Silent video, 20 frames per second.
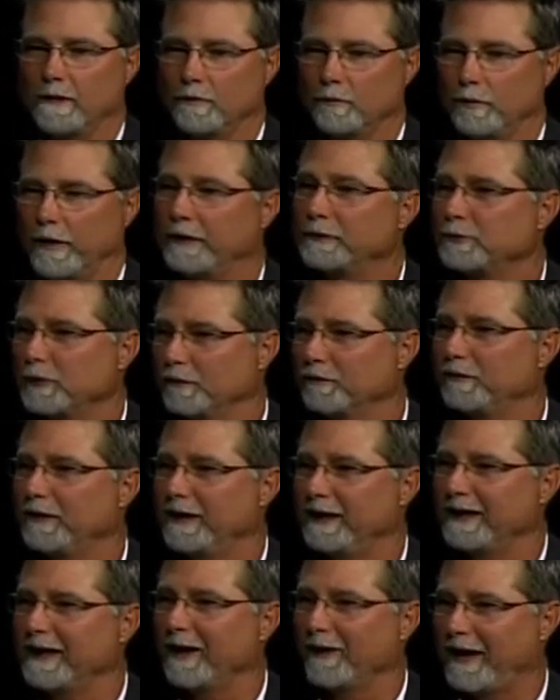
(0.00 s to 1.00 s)

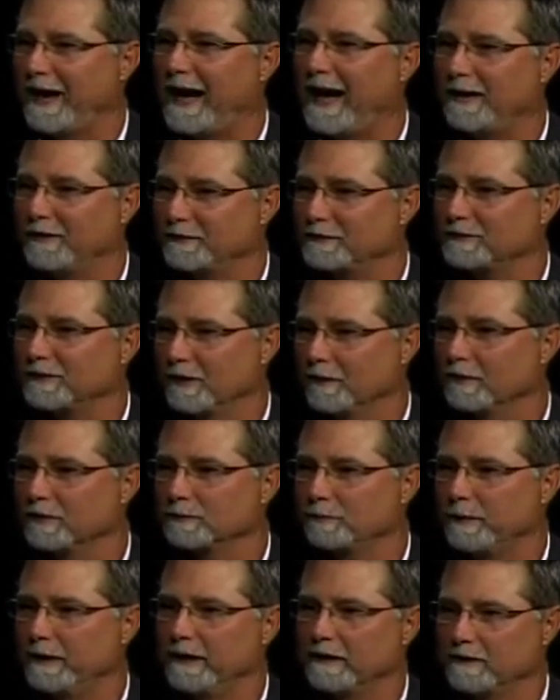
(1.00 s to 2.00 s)
retrofitting our house, so to
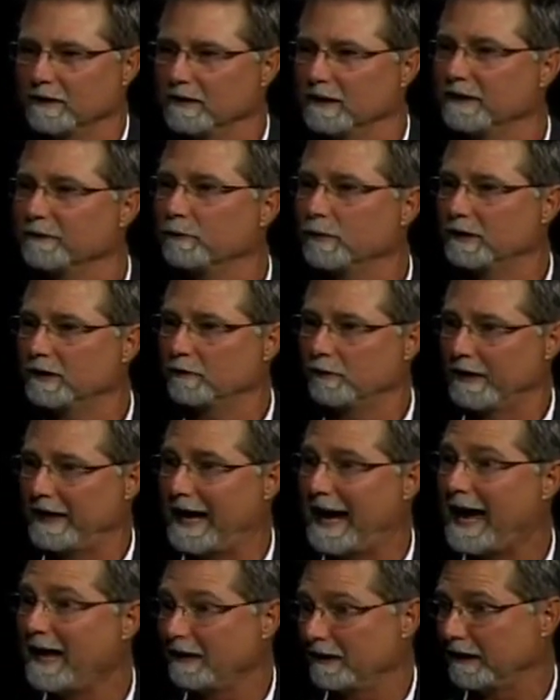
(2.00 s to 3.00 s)
speak, to live with the
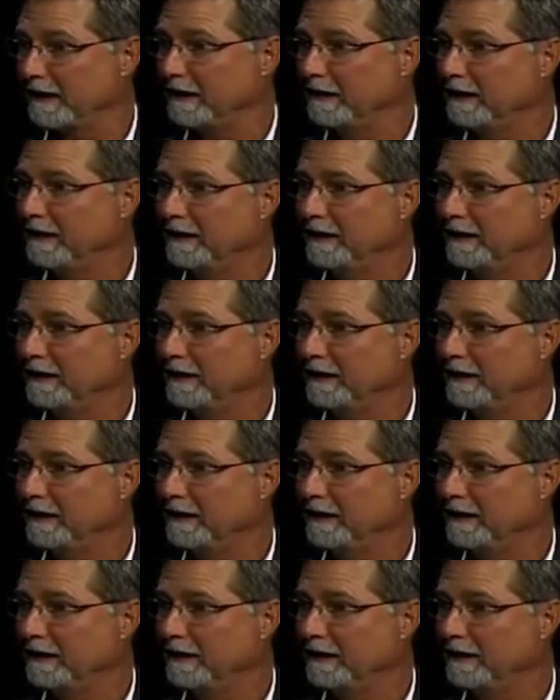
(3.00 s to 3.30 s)
reality.